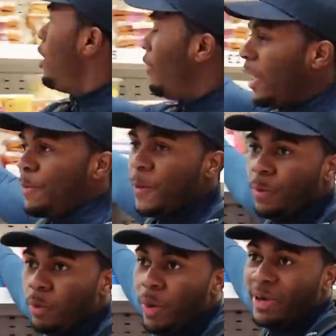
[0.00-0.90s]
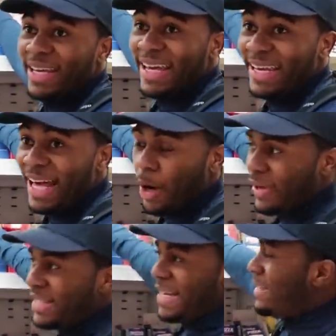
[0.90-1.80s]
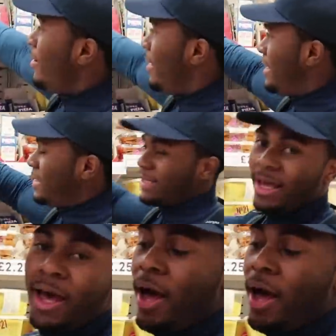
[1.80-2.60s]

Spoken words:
Alright people, what we're gonna get now is a nice